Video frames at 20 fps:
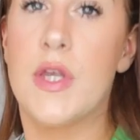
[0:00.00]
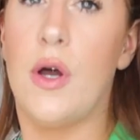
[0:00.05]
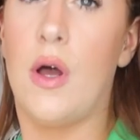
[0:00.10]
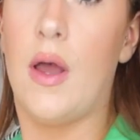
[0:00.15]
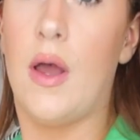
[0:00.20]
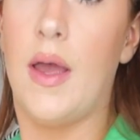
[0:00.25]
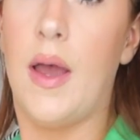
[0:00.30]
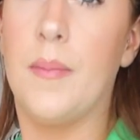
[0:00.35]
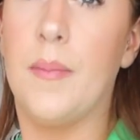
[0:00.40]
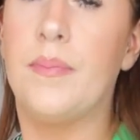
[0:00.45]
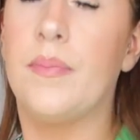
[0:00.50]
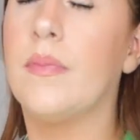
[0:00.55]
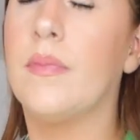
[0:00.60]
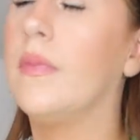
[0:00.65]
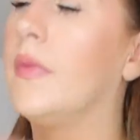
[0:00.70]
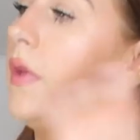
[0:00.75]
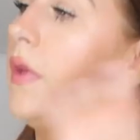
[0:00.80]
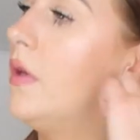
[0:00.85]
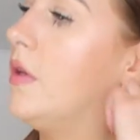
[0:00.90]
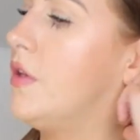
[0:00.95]
to
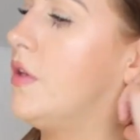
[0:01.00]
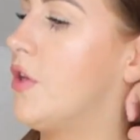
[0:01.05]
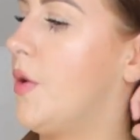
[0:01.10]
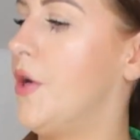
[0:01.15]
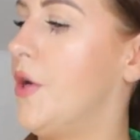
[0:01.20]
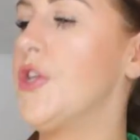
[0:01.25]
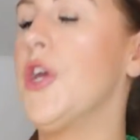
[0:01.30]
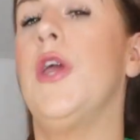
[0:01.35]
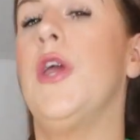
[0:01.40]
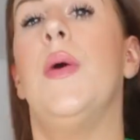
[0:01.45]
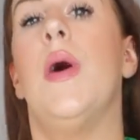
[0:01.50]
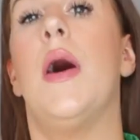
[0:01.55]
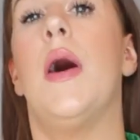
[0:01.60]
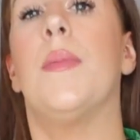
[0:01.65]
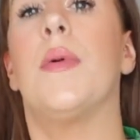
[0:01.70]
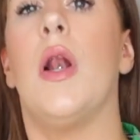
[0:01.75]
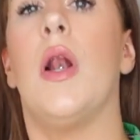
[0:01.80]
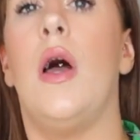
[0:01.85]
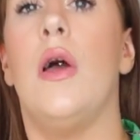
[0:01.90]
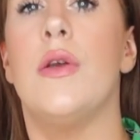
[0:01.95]
I'll show you it
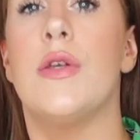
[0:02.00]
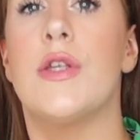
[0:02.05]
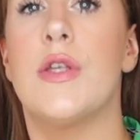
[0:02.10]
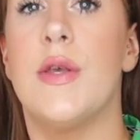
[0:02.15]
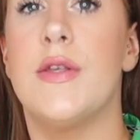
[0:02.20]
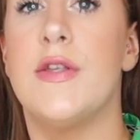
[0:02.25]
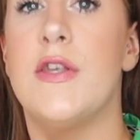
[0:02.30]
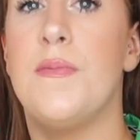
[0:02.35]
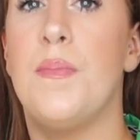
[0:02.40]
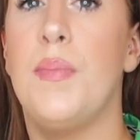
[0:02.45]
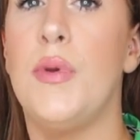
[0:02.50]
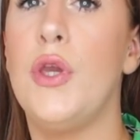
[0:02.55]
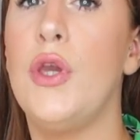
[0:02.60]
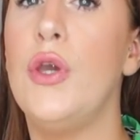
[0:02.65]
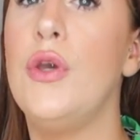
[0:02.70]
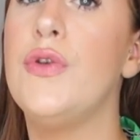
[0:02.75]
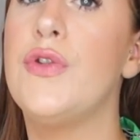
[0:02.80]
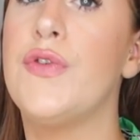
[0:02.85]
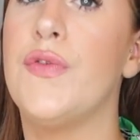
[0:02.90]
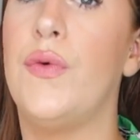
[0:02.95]
up close. So it's this
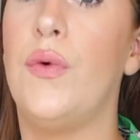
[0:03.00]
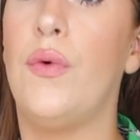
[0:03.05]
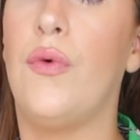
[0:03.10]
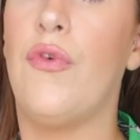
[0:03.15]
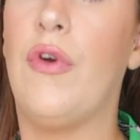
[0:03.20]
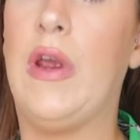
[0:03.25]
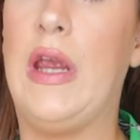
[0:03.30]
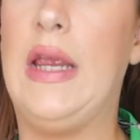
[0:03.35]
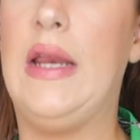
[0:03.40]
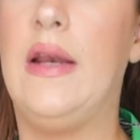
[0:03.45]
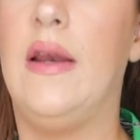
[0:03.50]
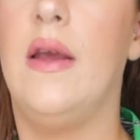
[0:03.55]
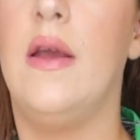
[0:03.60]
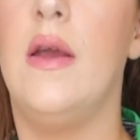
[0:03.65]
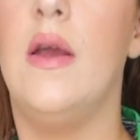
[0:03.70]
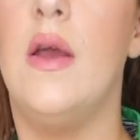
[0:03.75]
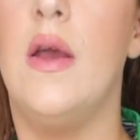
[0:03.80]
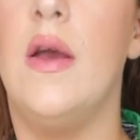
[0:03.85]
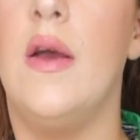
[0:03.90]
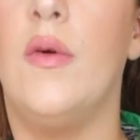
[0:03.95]
beautiful green
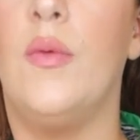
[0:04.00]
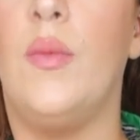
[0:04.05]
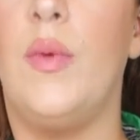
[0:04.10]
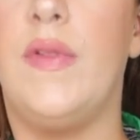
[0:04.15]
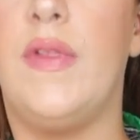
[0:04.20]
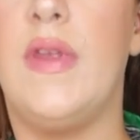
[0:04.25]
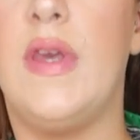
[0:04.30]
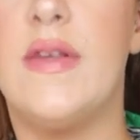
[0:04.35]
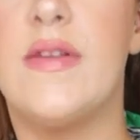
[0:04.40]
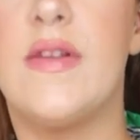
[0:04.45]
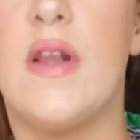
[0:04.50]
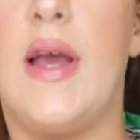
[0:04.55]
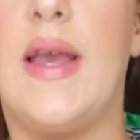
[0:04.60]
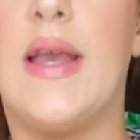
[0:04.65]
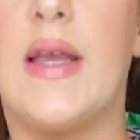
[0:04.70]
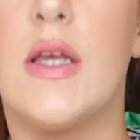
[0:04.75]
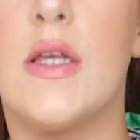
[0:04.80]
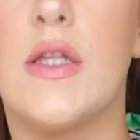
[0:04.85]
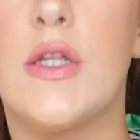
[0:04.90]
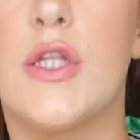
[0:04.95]
with these
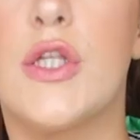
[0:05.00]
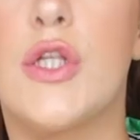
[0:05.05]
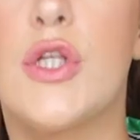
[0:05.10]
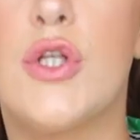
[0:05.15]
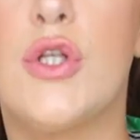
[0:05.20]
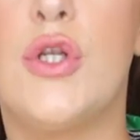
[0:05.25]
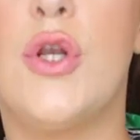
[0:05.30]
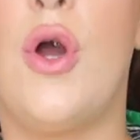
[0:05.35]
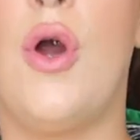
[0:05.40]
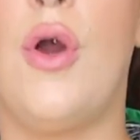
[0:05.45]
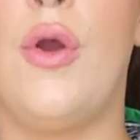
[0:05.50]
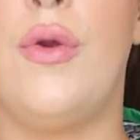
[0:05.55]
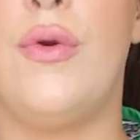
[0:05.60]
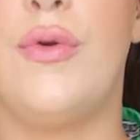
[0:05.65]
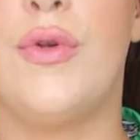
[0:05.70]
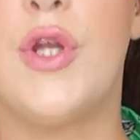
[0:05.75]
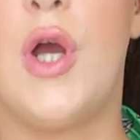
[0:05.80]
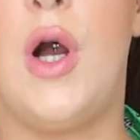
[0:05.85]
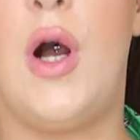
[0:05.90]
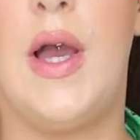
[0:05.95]
like
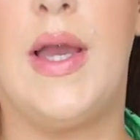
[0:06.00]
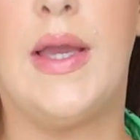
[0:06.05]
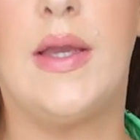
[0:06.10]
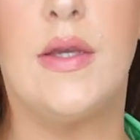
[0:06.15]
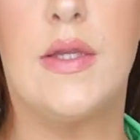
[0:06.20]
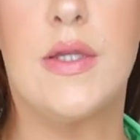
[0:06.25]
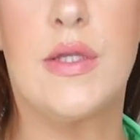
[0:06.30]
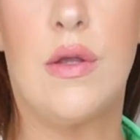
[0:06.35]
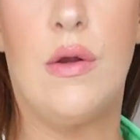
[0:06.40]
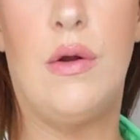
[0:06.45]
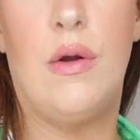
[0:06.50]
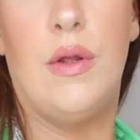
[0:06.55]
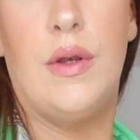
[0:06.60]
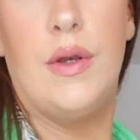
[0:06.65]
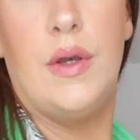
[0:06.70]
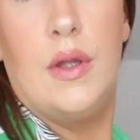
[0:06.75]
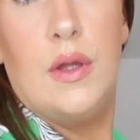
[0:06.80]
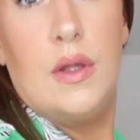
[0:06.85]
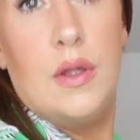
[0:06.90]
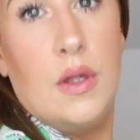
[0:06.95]
snow tigers
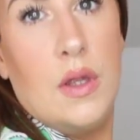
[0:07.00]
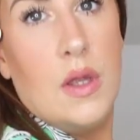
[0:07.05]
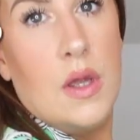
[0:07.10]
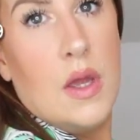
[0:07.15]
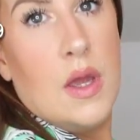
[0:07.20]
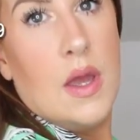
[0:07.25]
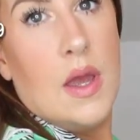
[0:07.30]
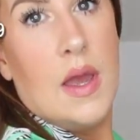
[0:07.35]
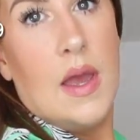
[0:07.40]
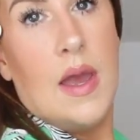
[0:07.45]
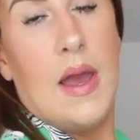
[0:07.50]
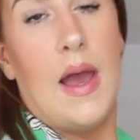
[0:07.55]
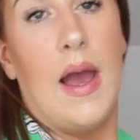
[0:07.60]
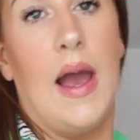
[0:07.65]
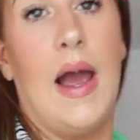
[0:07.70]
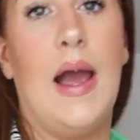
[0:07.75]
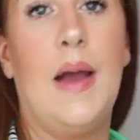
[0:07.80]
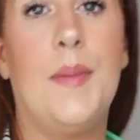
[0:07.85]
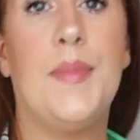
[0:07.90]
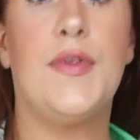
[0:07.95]
on.
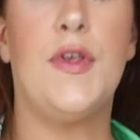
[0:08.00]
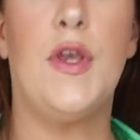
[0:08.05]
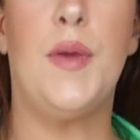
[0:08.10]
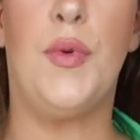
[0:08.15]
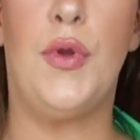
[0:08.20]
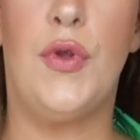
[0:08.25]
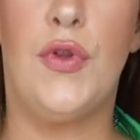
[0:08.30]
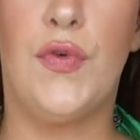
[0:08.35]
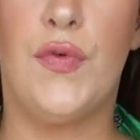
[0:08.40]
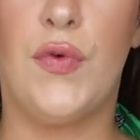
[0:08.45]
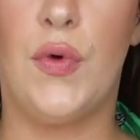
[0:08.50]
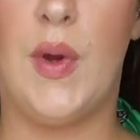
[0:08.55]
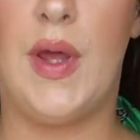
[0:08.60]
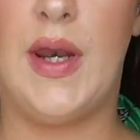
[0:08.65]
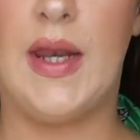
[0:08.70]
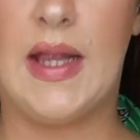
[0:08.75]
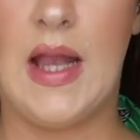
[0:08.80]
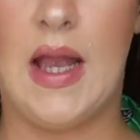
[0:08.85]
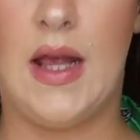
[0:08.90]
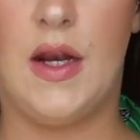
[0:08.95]
Absolutely beautiful.
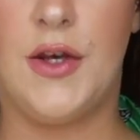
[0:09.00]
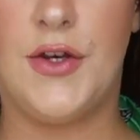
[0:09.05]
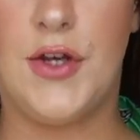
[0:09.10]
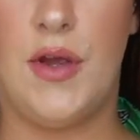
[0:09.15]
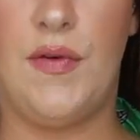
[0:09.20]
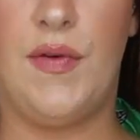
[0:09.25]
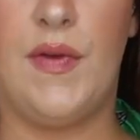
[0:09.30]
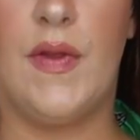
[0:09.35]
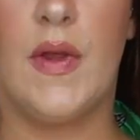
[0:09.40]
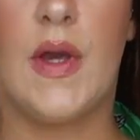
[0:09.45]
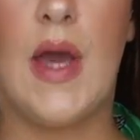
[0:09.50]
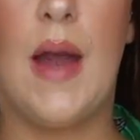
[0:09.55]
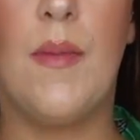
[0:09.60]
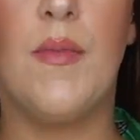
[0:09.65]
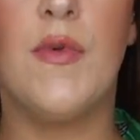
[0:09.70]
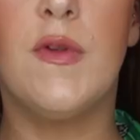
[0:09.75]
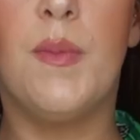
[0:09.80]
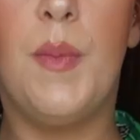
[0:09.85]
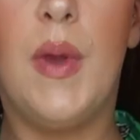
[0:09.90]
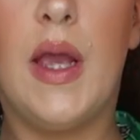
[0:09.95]
And again, I don't think the
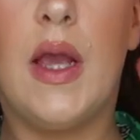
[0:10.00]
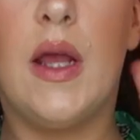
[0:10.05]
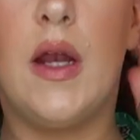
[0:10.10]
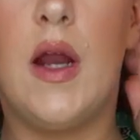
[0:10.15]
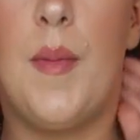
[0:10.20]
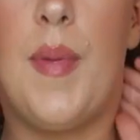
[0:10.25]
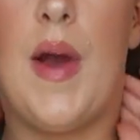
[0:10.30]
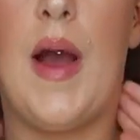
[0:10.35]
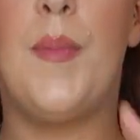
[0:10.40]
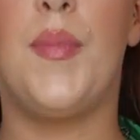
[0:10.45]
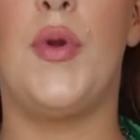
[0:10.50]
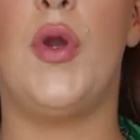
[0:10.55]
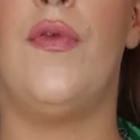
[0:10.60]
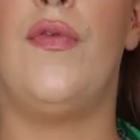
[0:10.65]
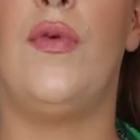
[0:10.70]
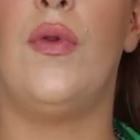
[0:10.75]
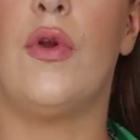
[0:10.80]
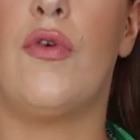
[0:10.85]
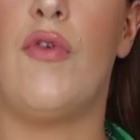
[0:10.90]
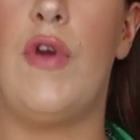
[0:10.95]
camera's picking up how
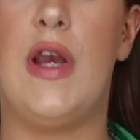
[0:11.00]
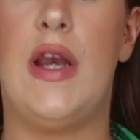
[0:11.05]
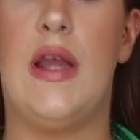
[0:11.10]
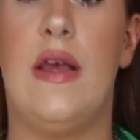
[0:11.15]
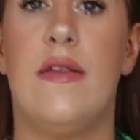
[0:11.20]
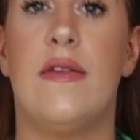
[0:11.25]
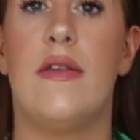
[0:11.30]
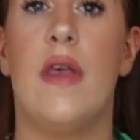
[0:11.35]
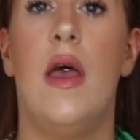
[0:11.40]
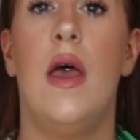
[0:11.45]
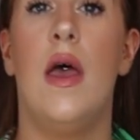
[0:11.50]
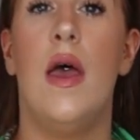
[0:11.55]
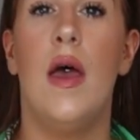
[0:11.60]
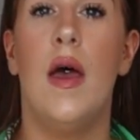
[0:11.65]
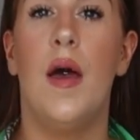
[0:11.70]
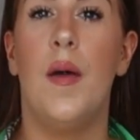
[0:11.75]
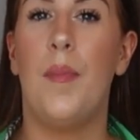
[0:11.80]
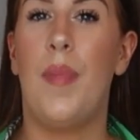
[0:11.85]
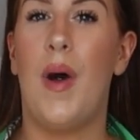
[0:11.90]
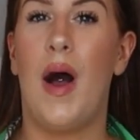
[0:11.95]
beautiful the green is,
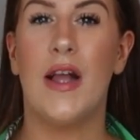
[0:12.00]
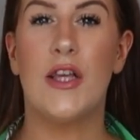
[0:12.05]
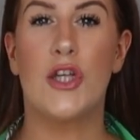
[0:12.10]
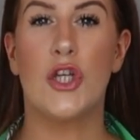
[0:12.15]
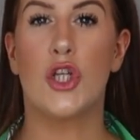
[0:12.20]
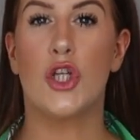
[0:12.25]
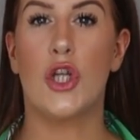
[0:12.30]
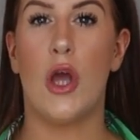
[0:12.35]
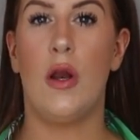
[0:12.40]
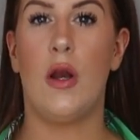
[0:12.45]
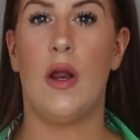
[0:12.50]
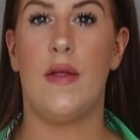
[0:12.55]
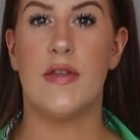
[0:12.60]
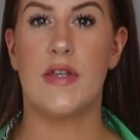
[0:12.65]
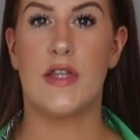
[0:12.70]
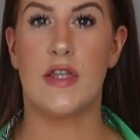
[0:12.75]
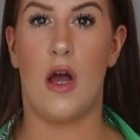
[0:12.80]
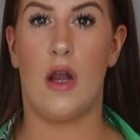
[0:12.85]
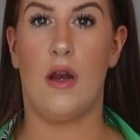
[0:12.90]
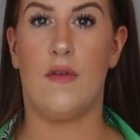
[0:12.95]
but I just don't like the
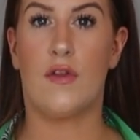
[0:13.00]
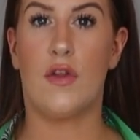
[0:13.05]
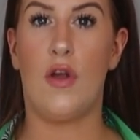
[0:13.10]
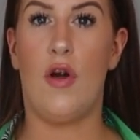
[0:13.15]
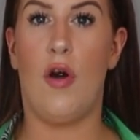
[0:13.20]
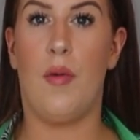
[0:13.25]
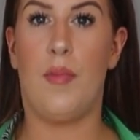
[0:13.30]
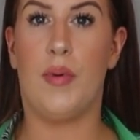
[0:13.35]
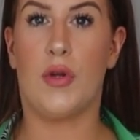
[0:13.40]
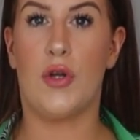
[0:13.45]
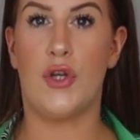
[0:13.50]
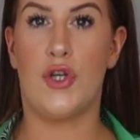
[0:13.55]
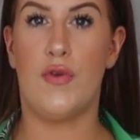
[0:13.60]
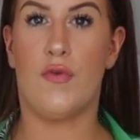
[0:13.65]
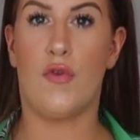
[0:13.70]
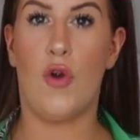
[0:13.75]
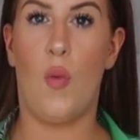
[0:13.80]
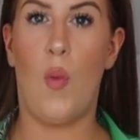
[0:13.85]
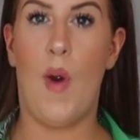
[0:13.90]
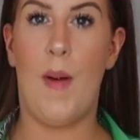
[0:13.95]
style of top because
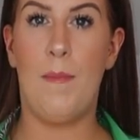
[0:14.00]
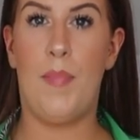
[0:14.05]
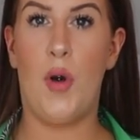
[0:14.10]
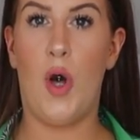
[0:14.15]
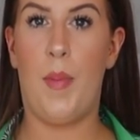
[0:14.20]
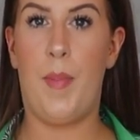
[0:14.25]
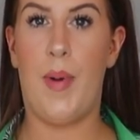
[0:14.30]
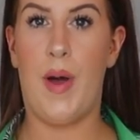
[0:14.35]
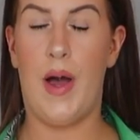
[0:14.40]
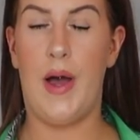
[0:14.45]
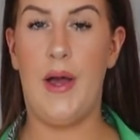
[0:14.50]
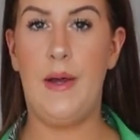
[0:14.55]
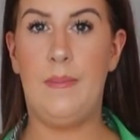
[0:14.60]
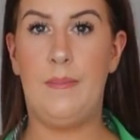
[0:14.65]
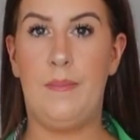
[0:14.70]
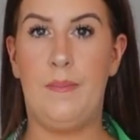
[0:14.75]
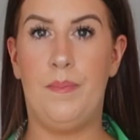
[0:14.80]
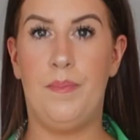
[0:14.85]
you've got one popper